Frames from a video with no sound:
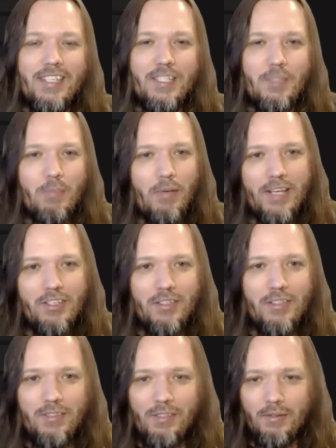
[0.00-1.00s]

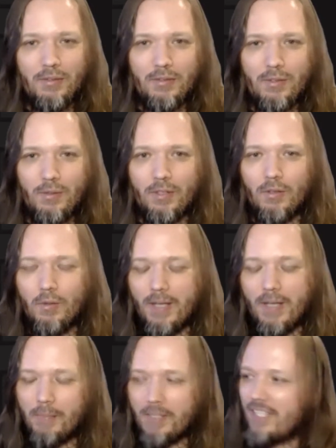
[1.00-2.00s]
inspiration to our whole
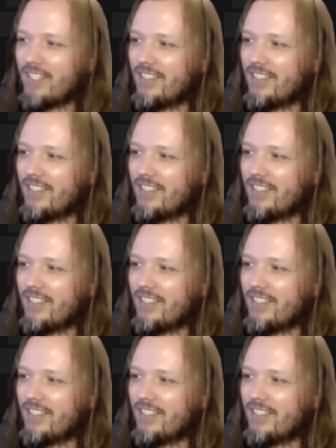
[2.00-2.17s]
company.